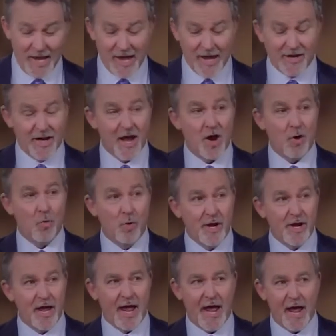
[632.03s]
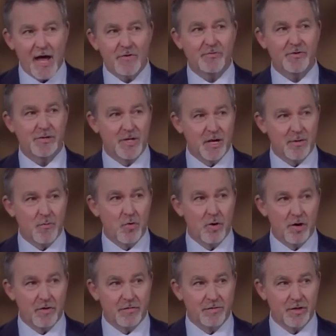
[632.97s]
And now we have to get
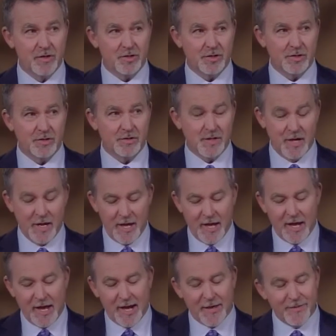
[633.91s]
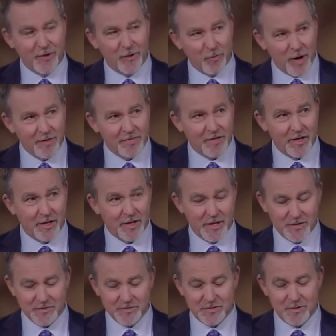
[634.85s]
more efficient. And the great thing
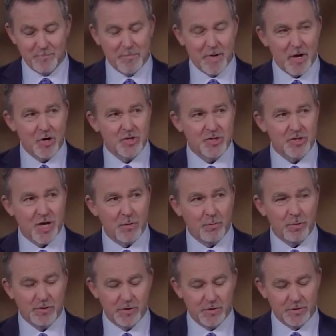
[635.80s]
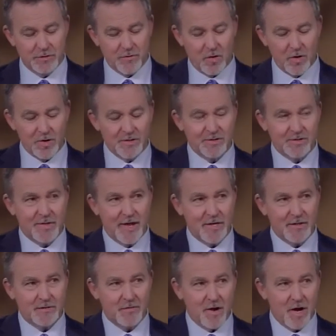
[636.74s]
is, the better job we do as far as
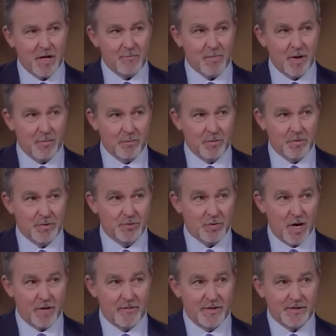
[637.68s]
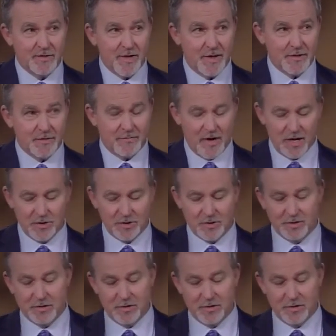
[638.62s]
satisfying members, driving satisfaction,